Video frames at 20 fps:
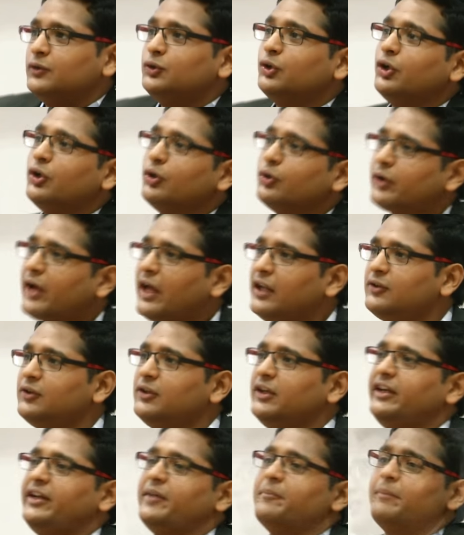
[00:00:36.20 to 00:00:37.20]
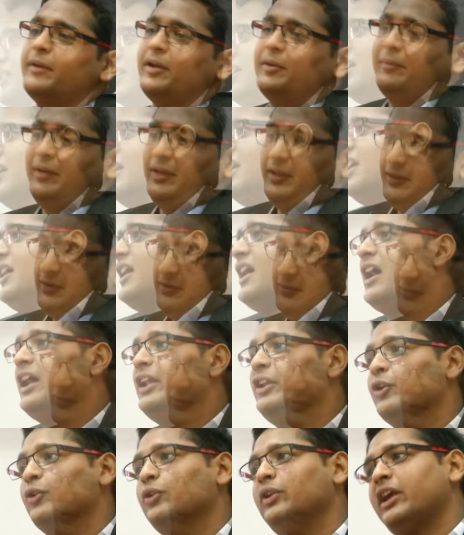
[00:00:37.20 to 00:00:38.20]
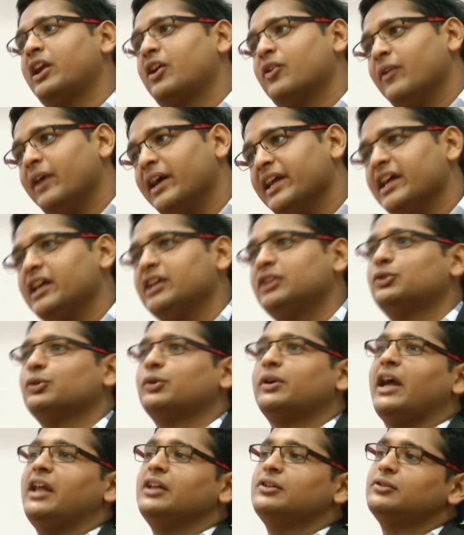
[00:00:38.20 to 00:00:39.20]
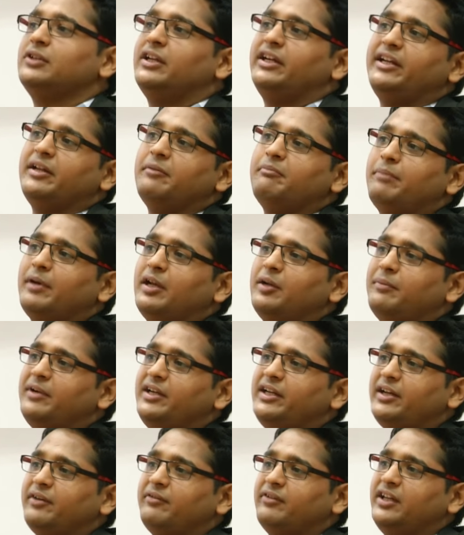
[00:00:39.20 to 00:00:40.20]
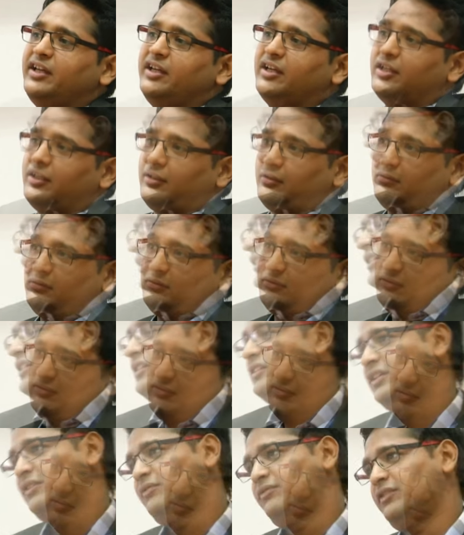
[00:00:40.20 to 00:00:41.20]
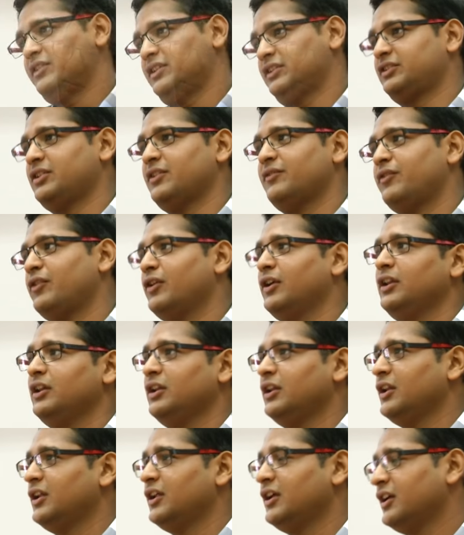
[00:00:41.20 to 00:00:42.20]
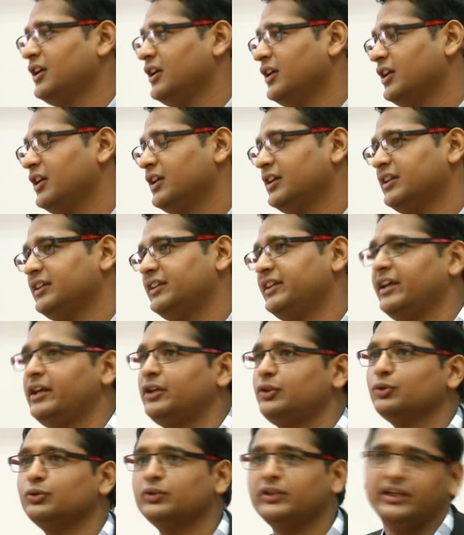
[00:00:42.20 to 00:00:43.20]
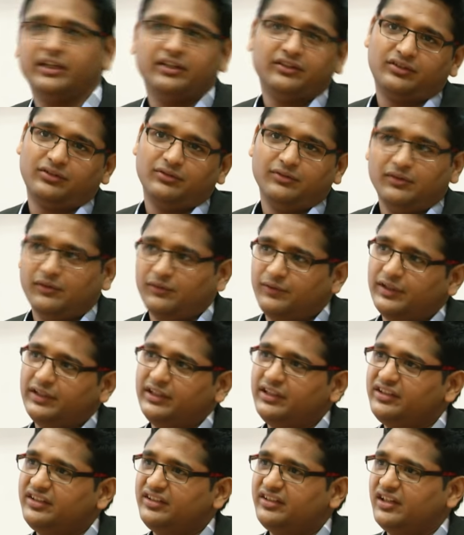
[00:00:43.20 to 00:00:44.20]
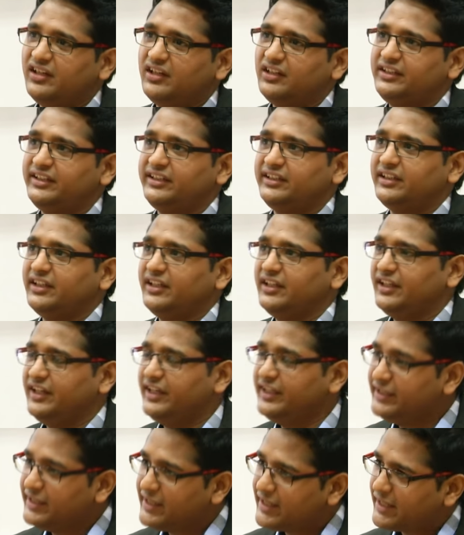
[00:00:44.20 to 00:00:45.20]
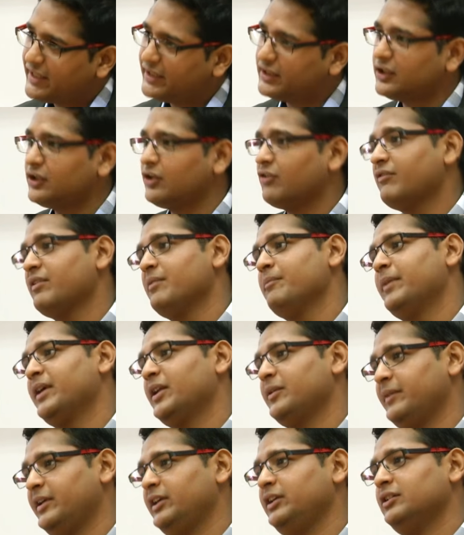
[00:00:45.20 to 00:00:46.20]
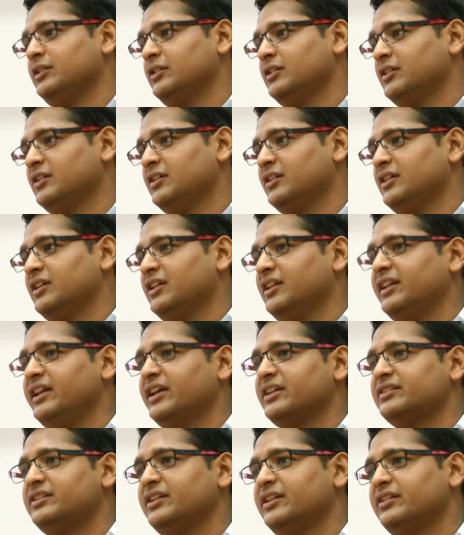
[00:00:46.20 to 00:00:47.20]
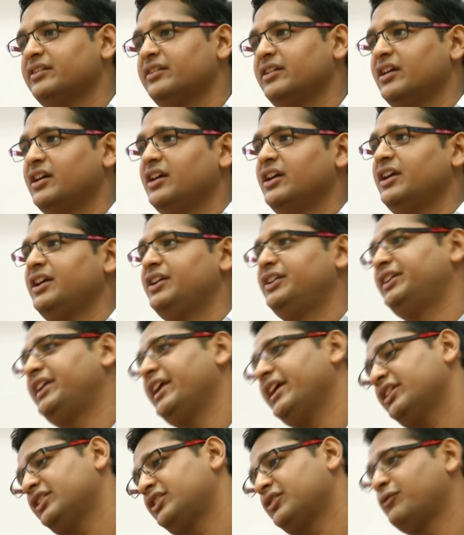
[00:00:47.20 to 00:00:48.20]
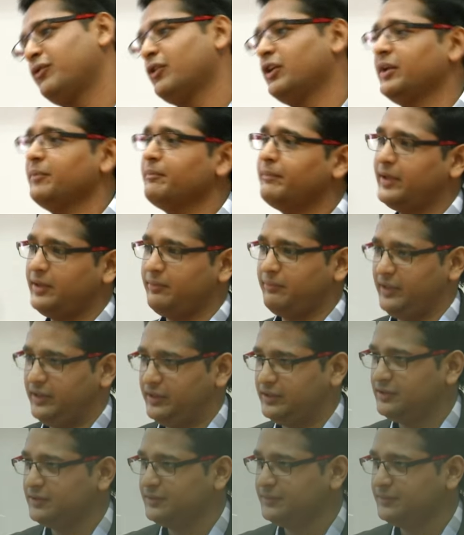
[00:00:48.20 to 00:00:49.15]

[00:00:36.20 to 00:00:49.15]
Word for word: Do you calculate impairment? Are you required to calculate impairment every year? See first of all there are two things. One is indicator of impairment, next is test for impairment.